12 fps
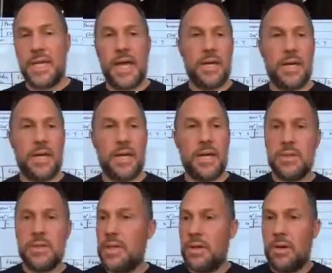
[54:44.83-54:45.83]
and what
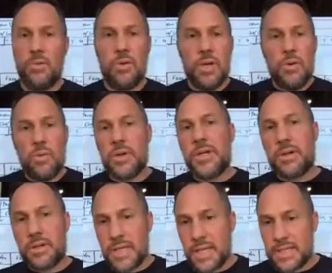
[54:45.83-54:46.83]
are
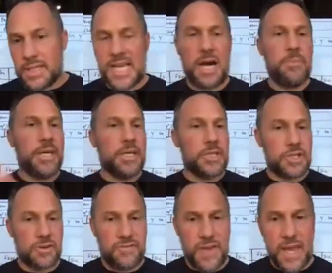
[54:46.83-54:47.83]
your needs? How big
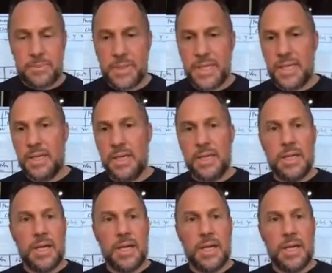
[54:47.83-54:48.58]
is your family?